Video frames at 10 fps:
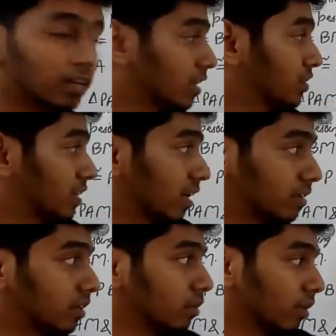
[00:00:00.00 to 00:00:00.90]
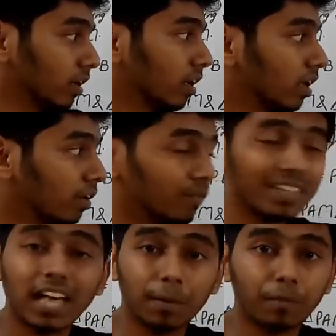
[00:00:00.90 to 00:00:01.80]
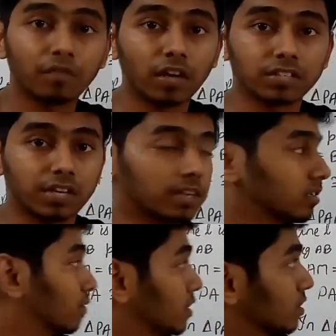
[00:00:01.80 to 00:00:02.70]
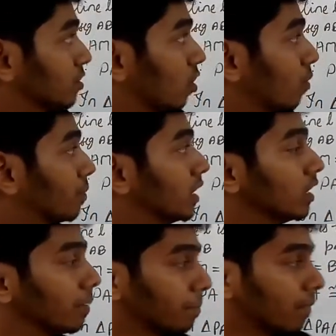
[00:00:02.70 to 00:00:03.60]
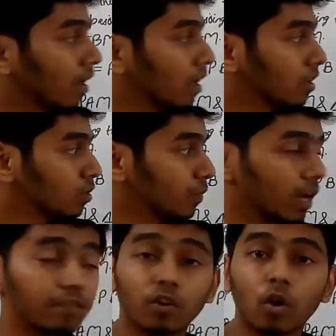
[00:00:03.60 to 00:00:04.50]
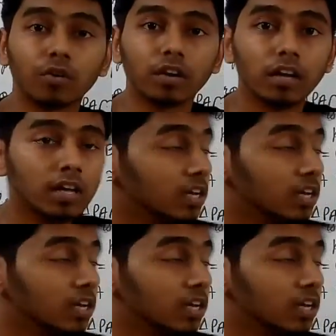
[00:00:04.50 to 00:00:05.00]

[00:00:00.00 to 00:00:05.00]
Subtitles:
constructed, okay, with the help of construction, which is draw PEM, we have drawn.